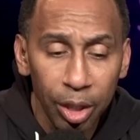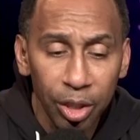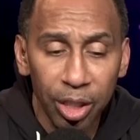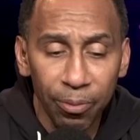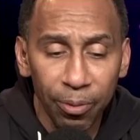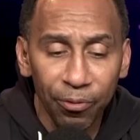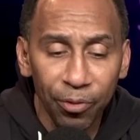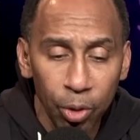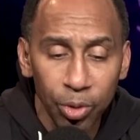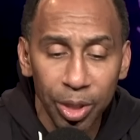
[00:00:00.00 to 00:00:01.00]
She
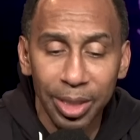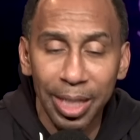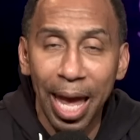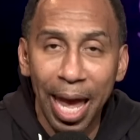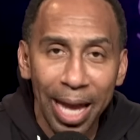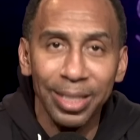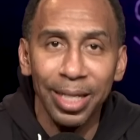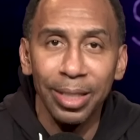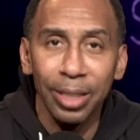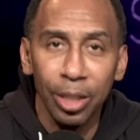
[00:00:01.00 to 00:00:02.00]
refuses to
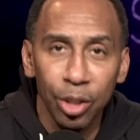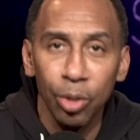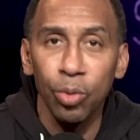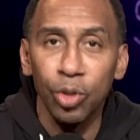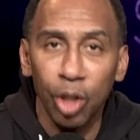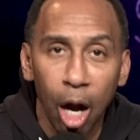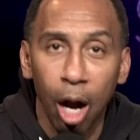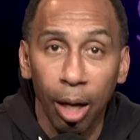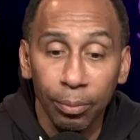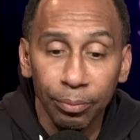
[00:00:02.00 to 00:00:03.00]
exit the dude's
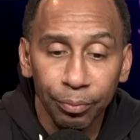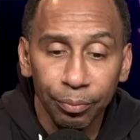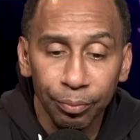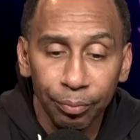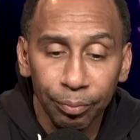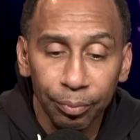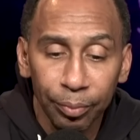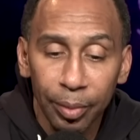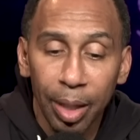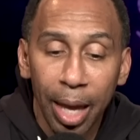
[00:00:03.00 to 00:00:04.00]
car
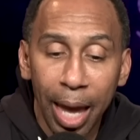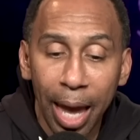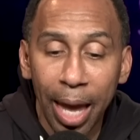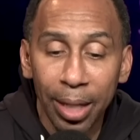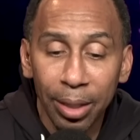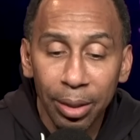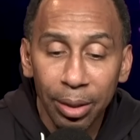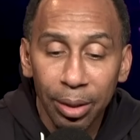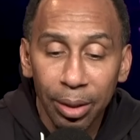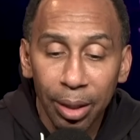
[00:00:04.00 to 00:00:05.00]
and
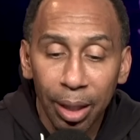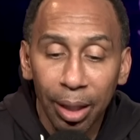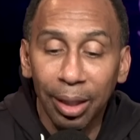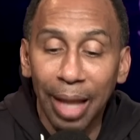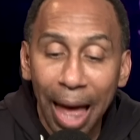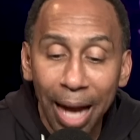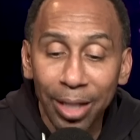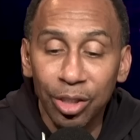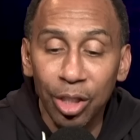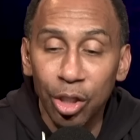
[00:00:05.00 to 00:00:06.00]

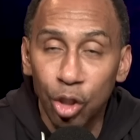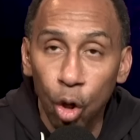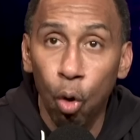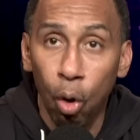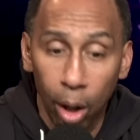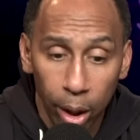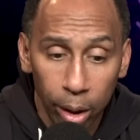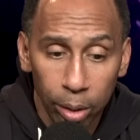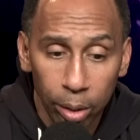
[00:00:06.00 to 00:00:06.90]
locks the door.